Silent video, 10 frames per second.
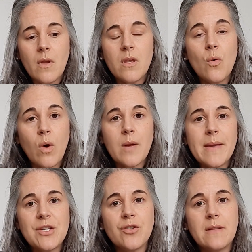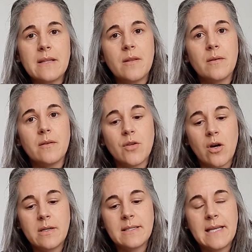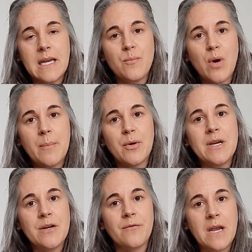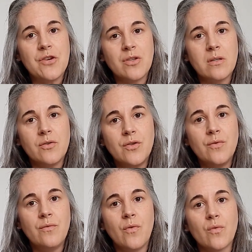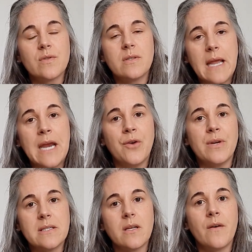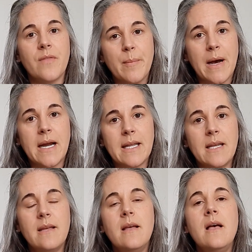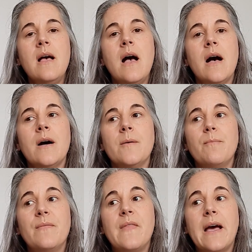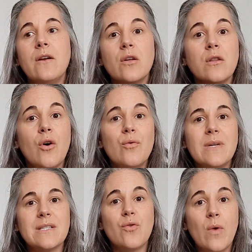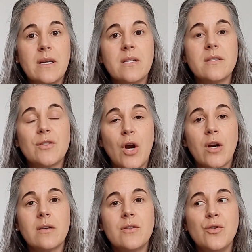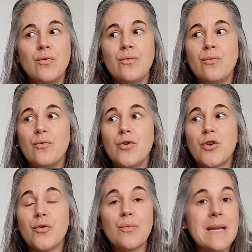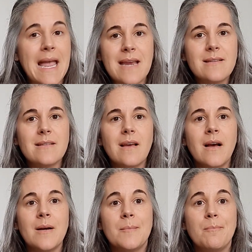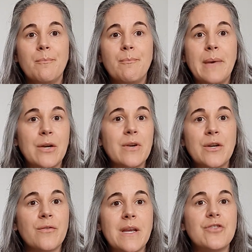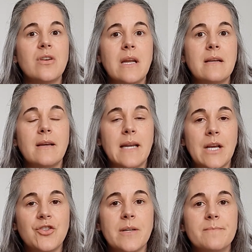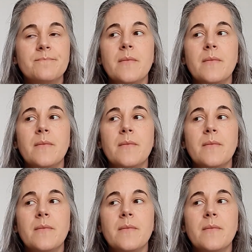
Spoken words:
you want to make sure that the dog is getting proper innervation to those areas of the body. That alone is going to start to create better innervation and connection.